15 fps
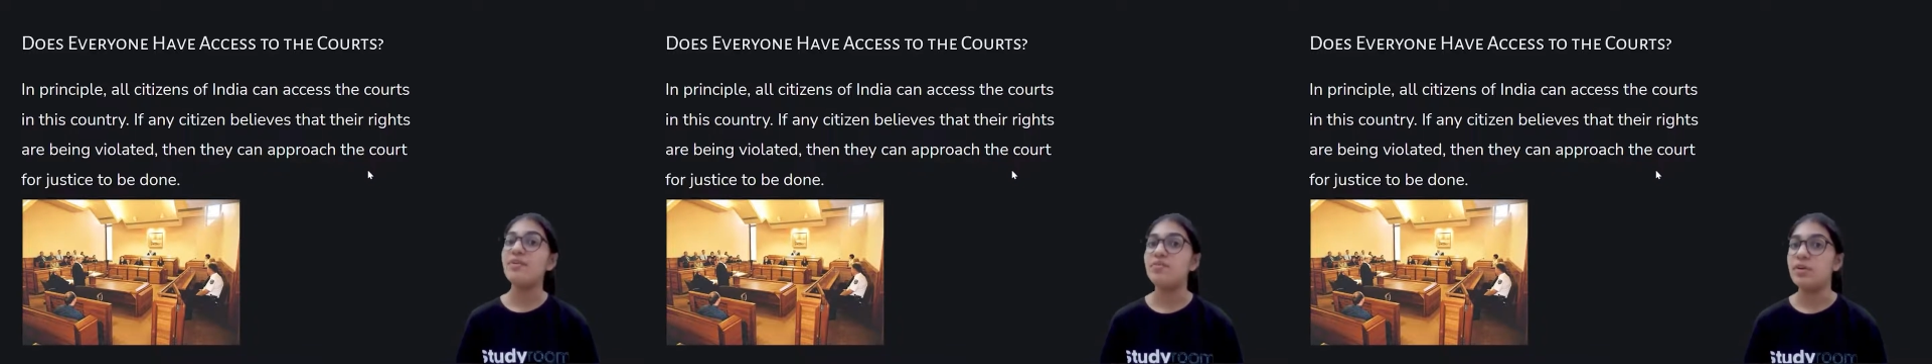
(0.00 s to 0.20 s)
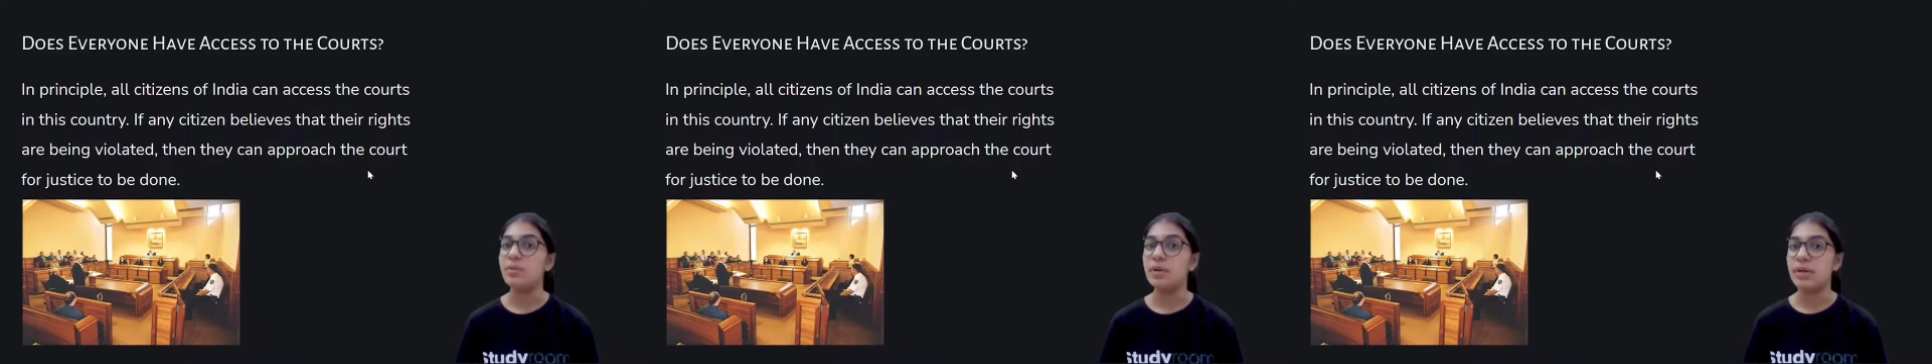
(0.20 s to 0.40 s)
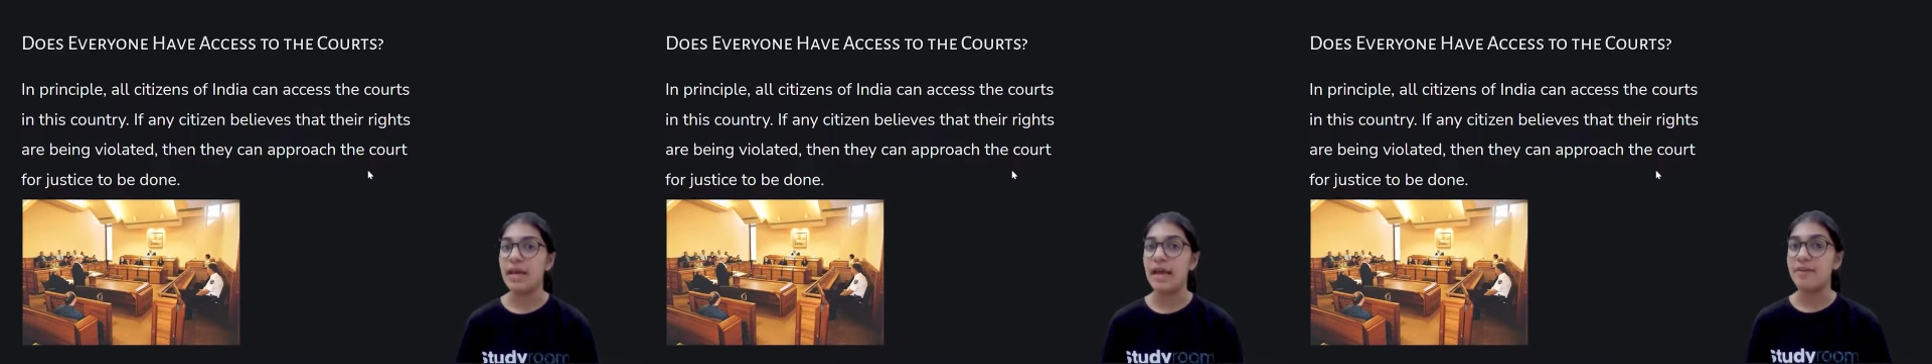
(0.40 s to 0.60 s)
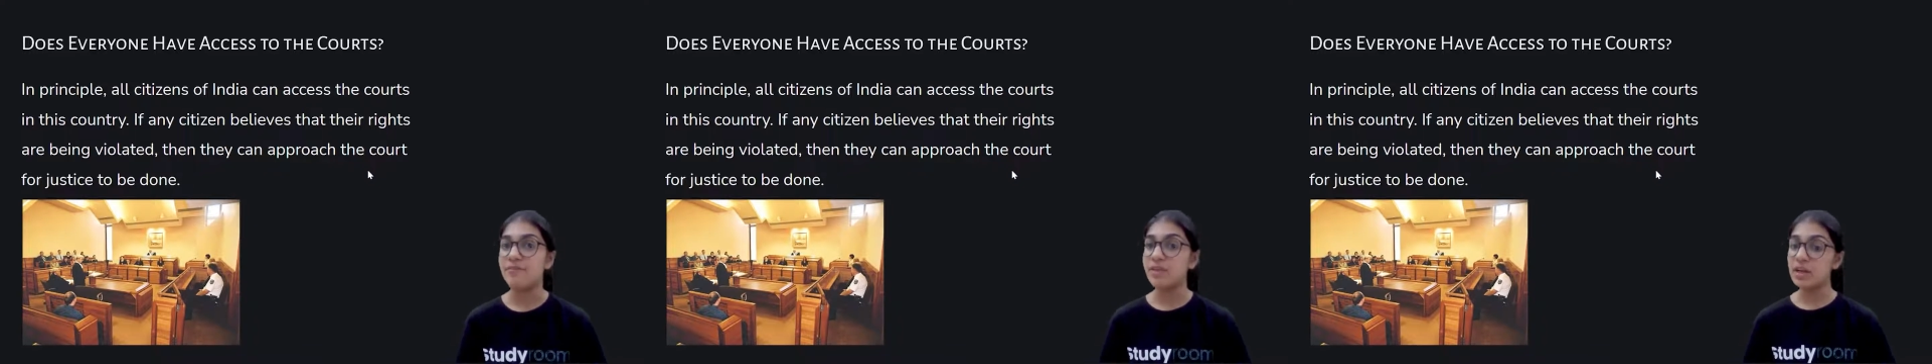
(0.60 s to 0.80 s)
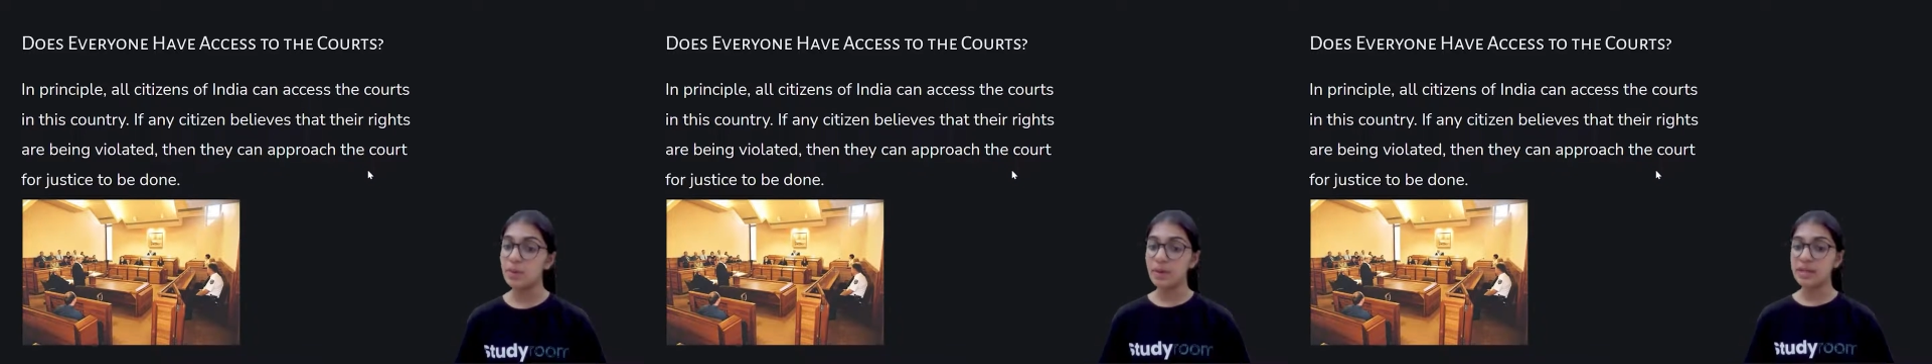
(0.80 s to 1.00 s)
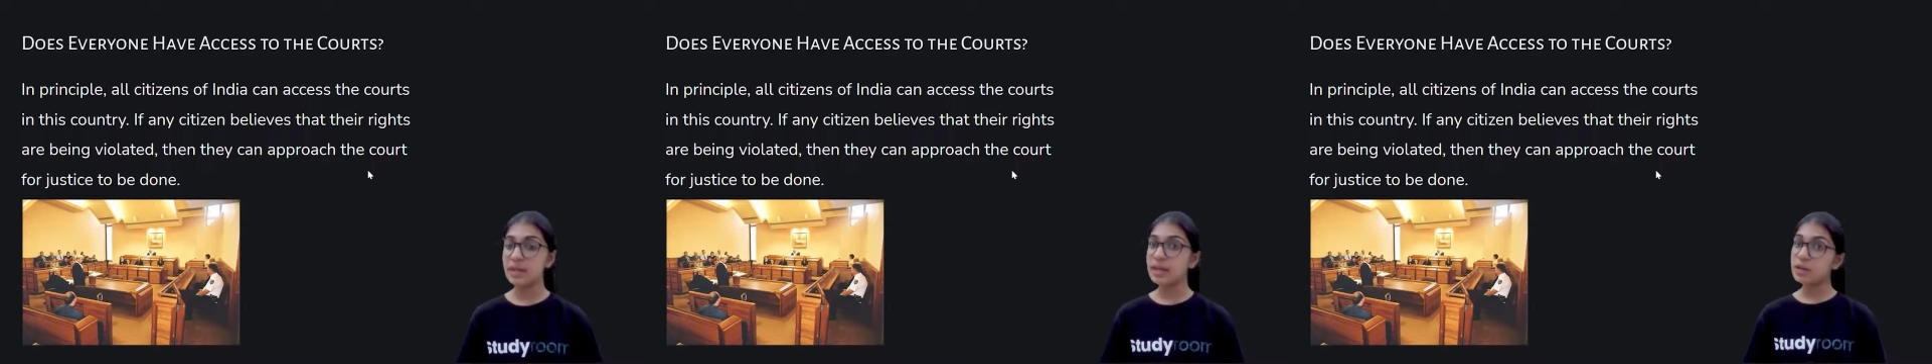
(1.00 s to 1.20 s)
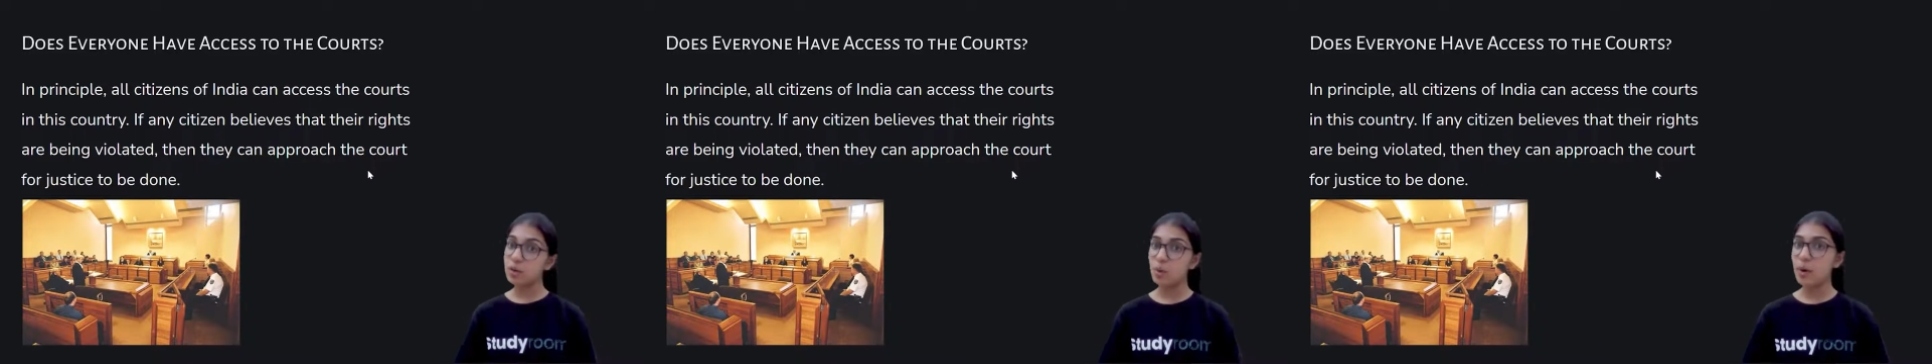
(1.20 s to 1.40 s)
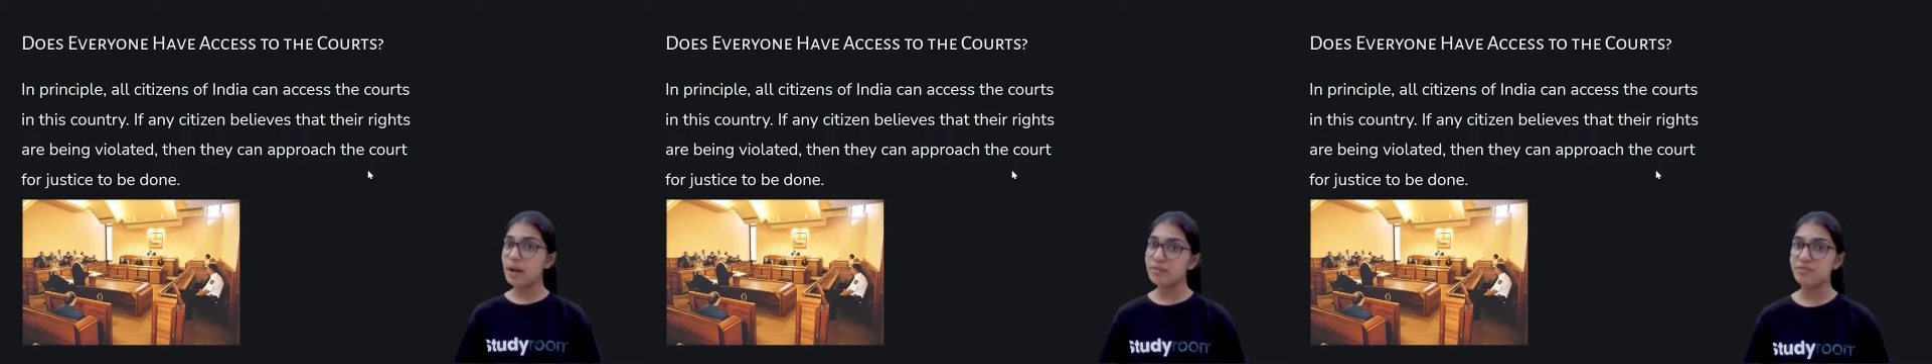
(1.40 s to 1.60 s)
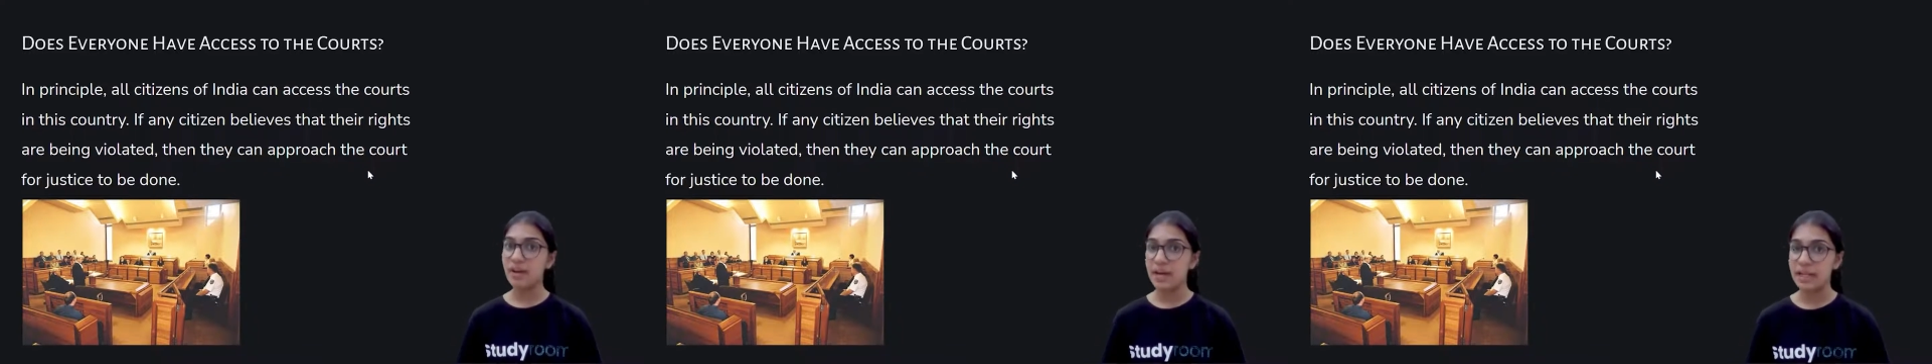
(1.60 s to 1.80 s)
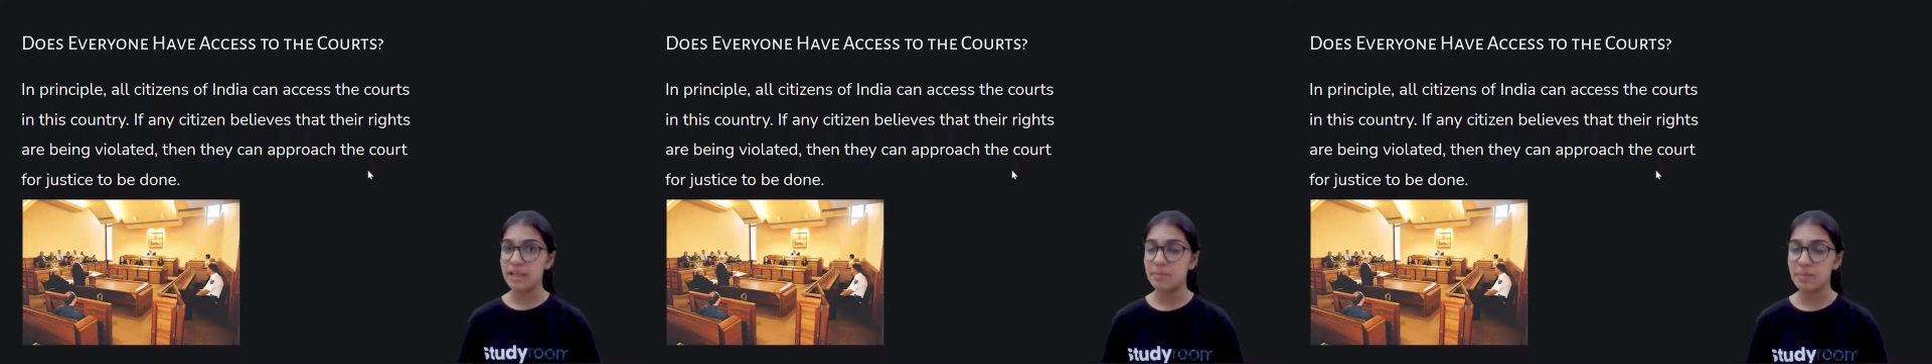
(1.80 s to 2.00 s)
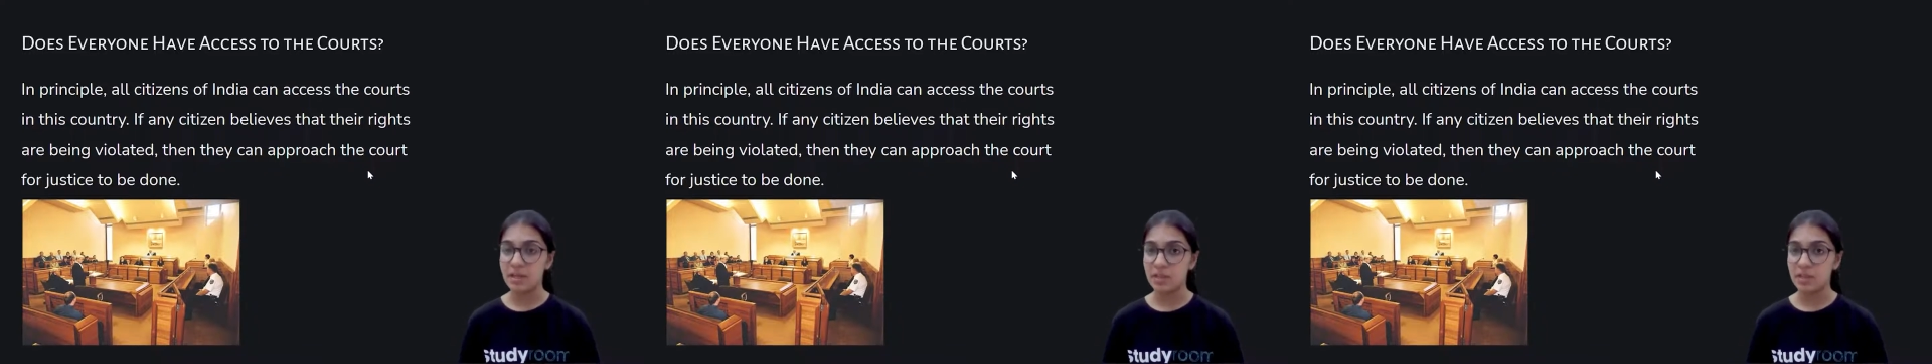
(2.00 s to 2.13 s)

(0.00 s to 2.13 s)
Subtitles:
Everyone can go and file the petition,